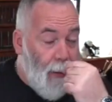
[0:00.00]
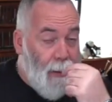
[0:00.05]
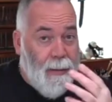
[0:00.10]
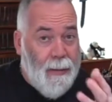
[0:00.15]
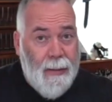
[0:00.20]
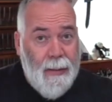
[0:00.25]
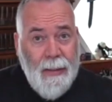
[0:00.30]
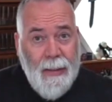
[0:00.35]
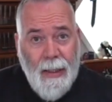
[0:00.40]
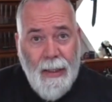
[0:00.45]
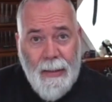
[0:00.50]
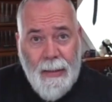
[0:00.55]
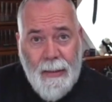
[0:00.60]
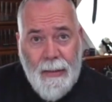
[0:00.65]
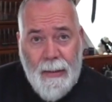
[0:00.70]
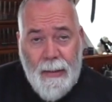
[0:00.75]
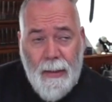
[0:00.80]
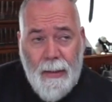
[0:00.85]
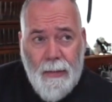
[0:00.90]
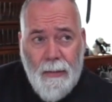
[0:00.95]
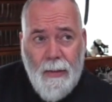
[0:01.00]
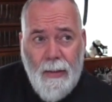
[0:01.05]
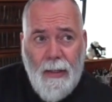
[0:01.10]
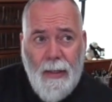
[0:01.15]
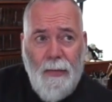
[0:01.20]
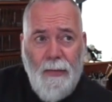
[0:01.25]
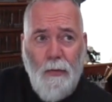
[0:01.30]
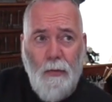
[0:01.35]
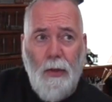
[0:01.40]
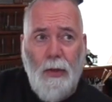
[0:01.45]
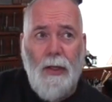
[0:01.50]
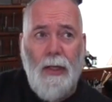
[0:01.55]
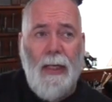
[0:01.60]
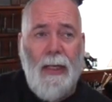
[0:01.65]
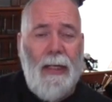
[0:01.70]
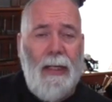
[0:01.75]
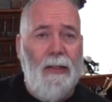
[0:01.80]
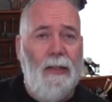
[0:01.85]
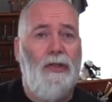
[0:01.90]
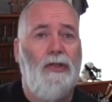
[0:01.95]
Today, the leatherworking
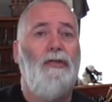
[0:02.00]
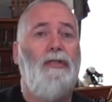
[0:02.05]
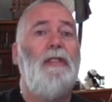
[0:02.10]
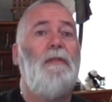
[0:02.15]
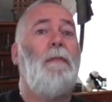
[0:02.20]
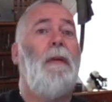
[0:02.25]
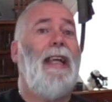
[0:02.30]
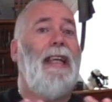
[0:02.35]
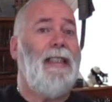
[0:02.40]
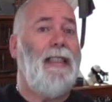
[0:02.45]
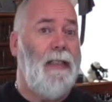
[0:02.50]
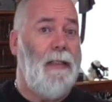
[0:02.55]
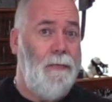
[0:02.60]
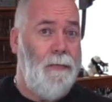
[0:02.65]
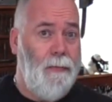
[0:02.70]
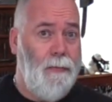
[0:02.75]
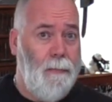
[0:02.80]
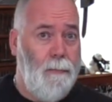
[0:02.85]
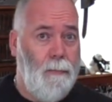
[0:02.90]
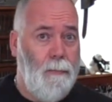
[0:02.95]
industry is massive.